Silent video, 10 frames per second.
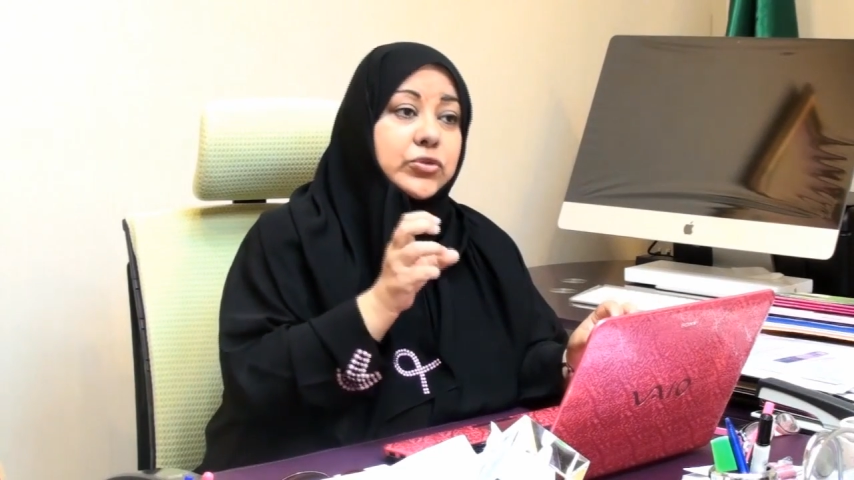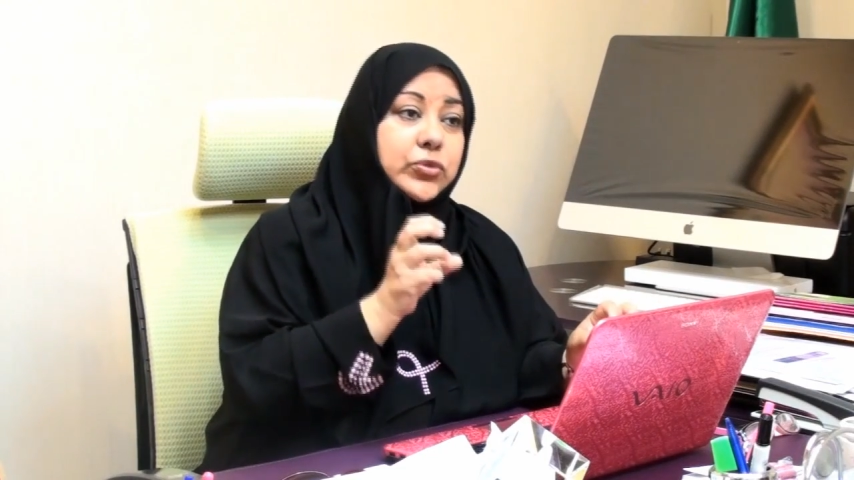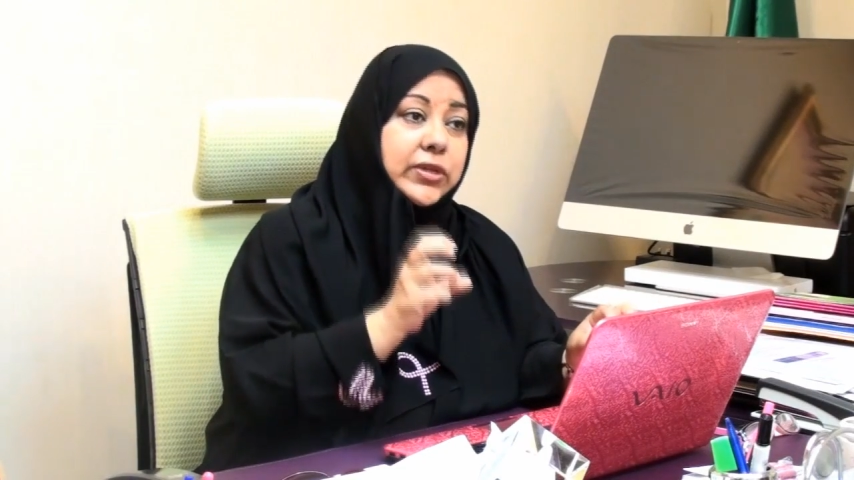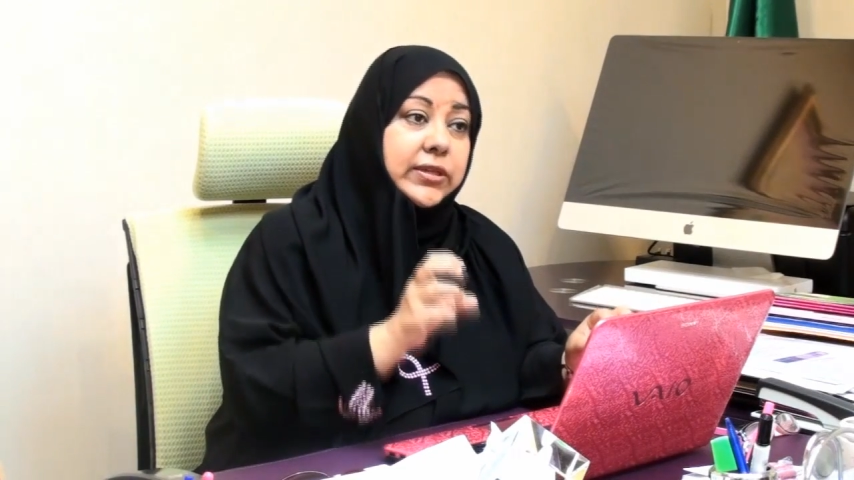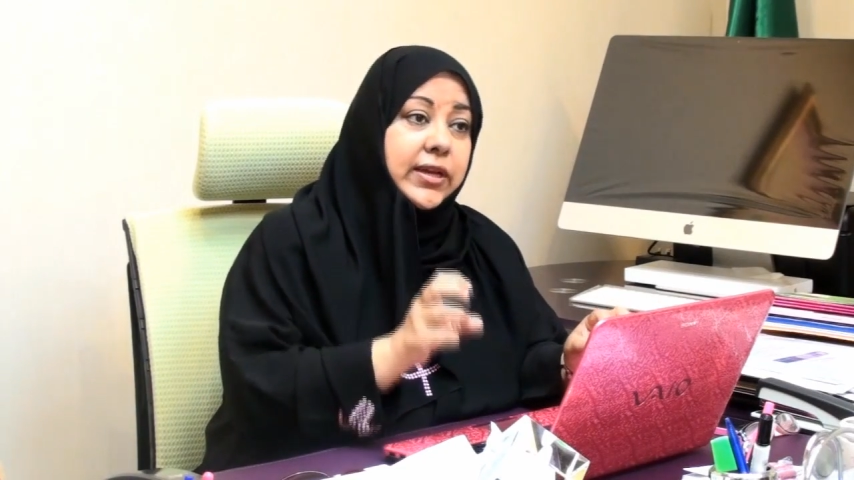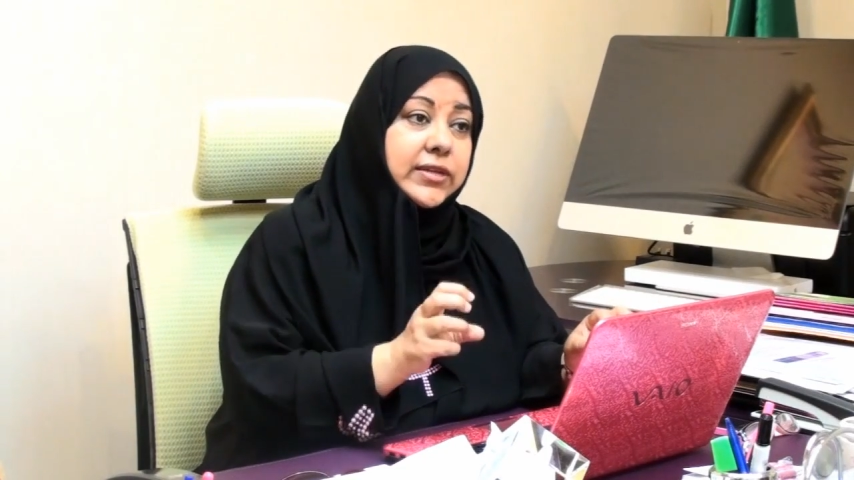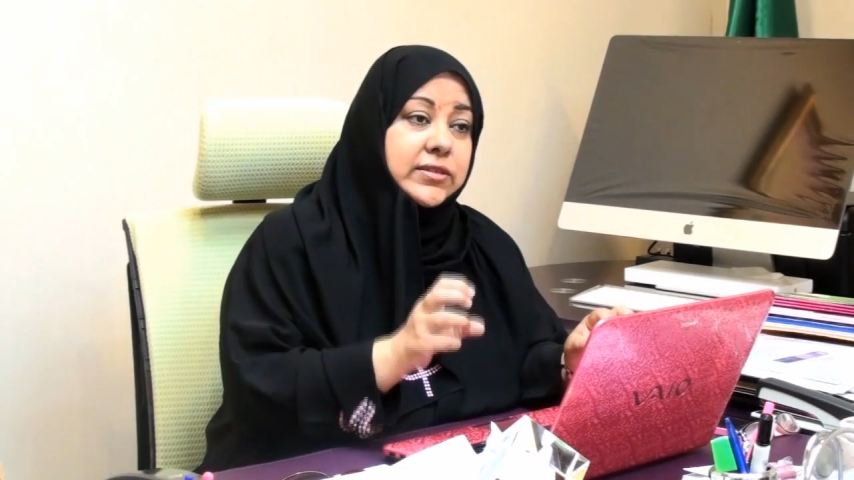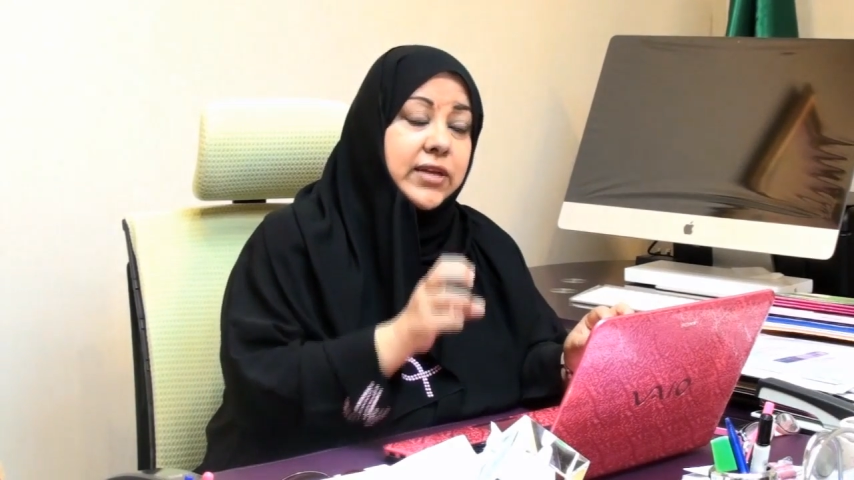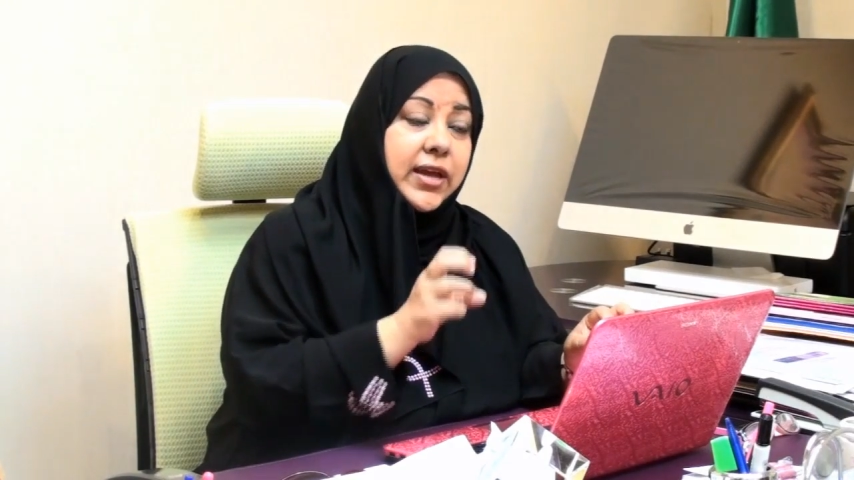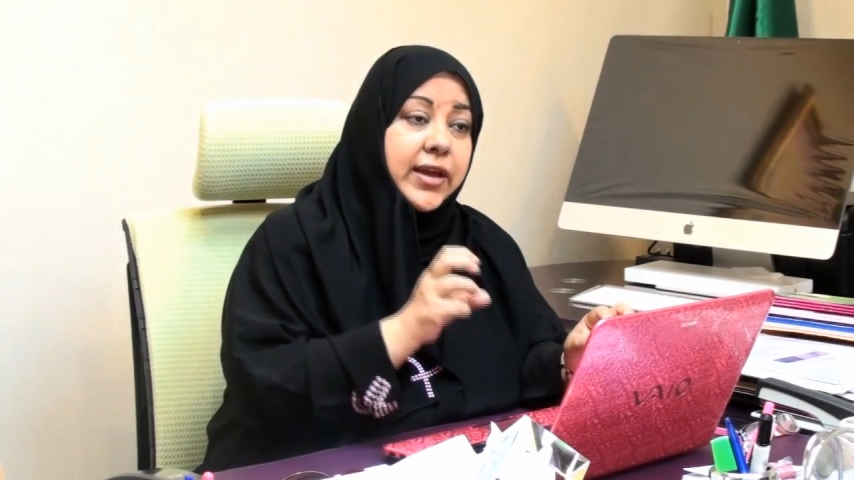to
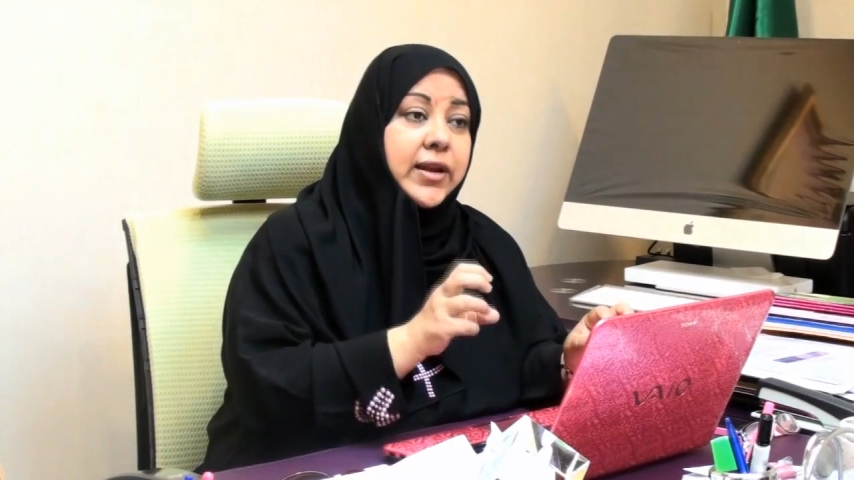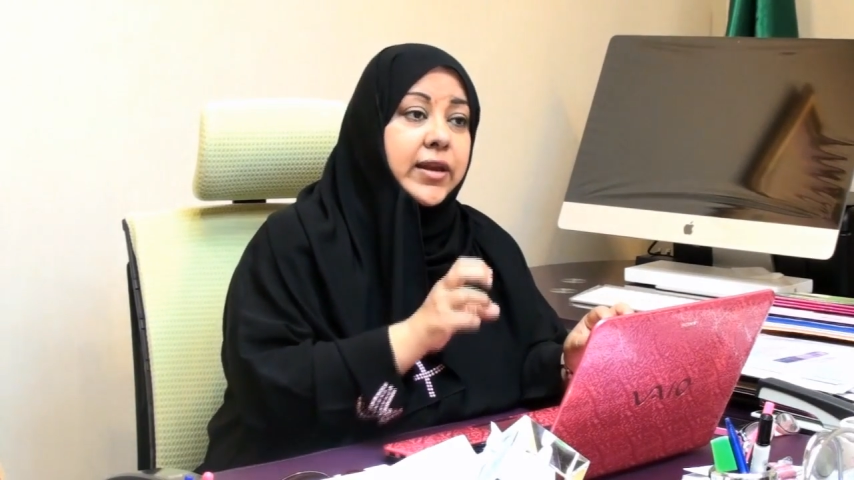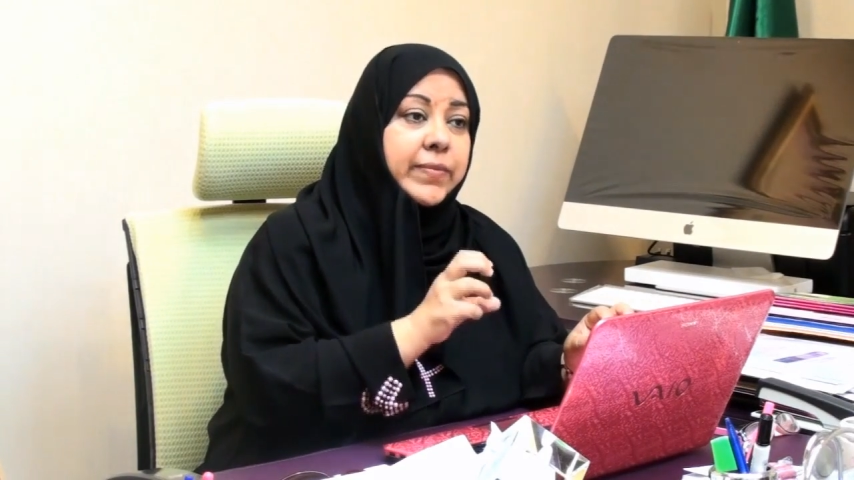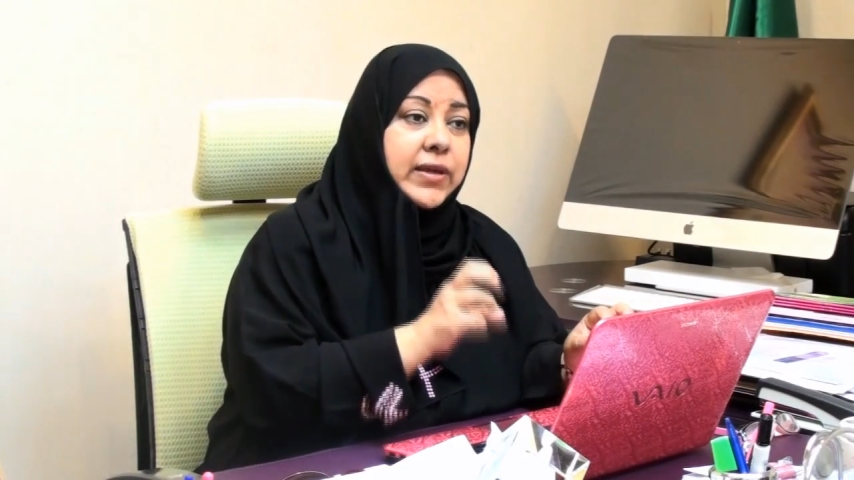detect early